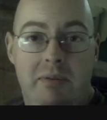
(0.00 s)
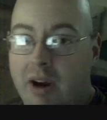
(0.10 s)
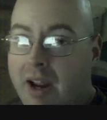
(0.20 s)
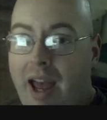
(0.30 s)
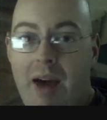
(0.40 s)

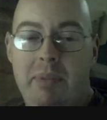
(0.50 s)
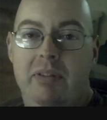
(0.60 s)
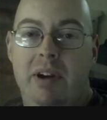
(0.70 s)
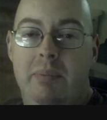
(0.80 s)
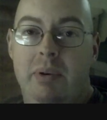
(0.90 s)
very
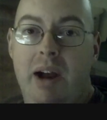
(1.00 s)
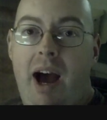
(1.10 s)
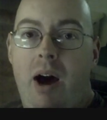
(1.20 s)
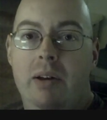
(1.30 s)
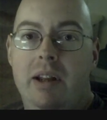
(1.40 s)
happy, very
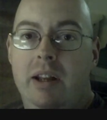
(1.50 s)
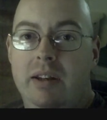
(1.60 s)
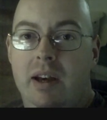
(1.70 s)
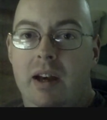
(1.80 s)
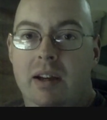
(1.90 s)
proud,
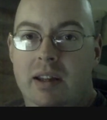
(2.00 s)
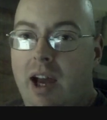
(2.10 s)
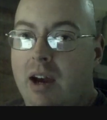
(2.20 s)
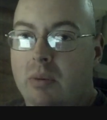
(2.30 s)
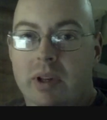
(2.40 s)
and uh,
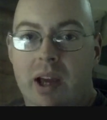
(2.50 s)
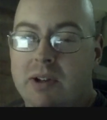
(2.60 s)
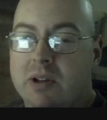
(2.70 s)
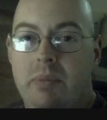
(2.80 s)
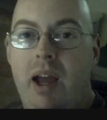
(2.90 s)
yeah, we
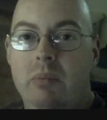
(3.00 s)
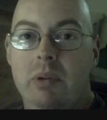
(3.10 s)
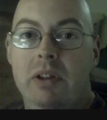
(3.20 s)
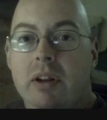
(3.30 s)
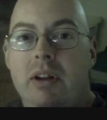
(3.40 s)
got your back,
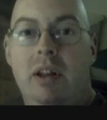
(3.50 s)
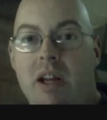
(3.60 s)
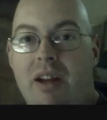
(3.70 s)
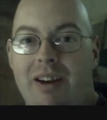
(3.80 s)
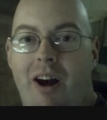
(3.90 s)
brother.
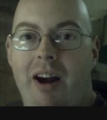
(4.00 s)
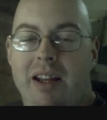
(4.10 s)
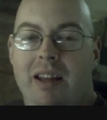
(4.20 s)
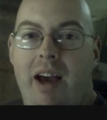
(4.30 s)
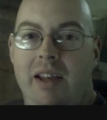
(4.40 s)

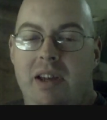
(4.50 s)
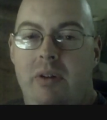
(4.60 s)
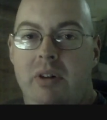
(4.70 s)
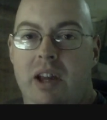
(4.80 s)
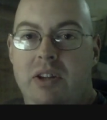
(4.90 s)
Alright guys,
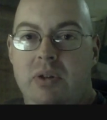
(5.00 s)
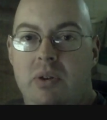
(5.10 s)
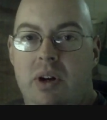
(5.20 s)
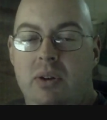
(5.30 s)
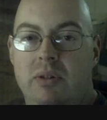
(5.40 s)
I will catch
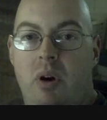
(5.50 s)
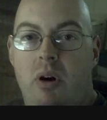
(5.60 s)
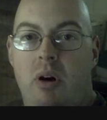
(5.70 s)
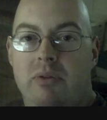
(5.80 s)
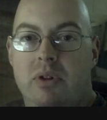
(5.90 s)
you all
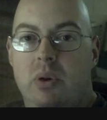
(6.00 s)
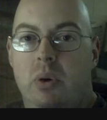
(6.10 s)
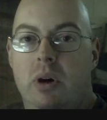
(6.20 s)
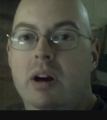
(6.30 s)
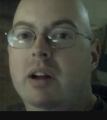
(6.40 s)
tomorrow for
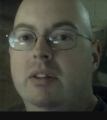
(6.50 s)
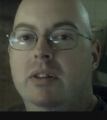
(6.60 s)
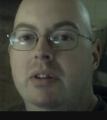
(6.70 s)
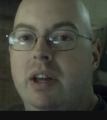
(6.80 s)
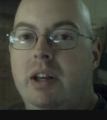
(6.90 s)
sure.
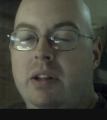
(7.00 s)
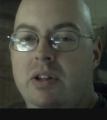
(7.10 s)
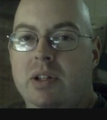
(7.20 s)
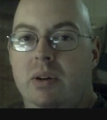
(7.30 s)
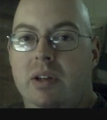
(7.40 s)
Until then,
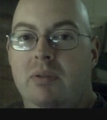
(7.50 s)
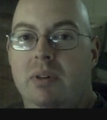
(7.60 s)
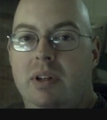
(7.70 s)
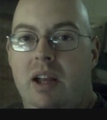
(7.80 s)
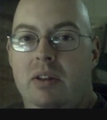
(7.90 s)
enjoy
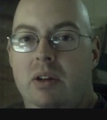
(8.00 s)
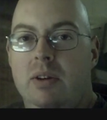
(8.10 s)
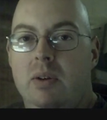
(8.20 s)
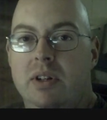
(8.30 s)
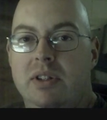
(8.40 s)
every day the
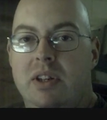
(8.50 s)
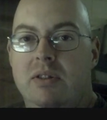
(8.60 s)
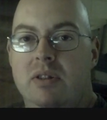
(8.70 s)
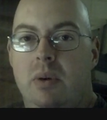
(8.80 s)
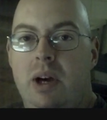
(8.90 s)
good Lord
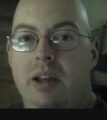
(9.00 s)
sends you